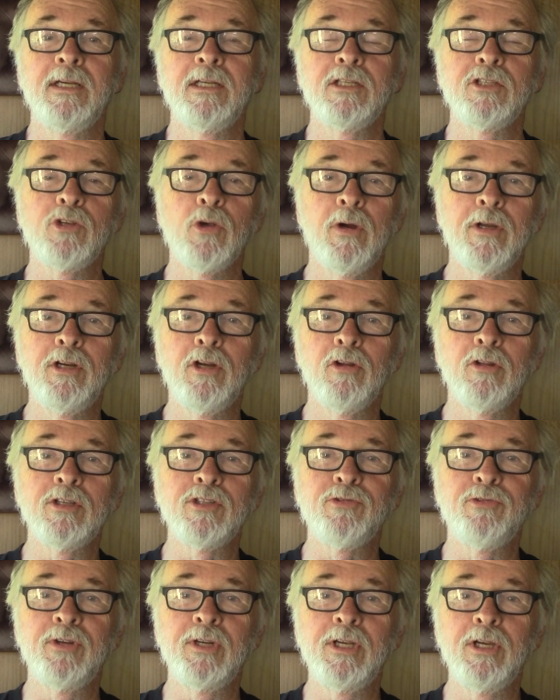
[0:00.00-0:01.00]
So I know
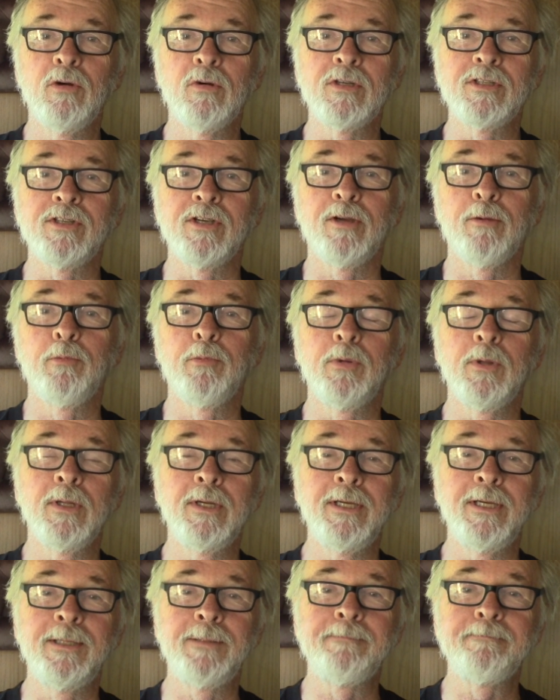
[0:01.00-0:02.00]
this video isn't
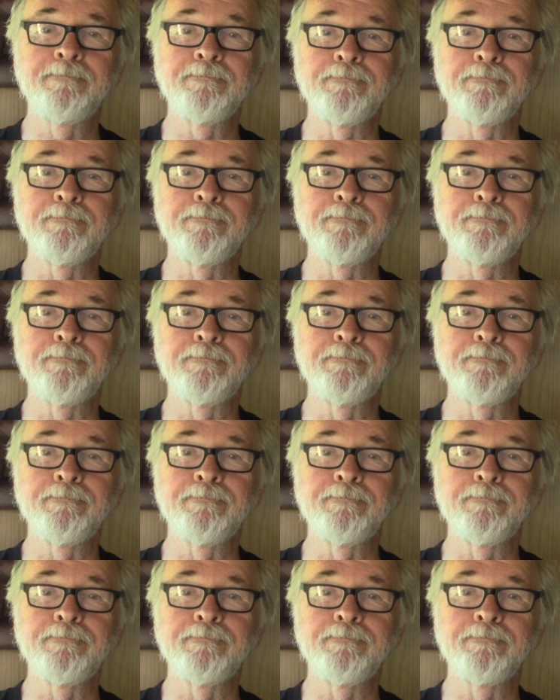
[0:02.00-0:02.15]
complete,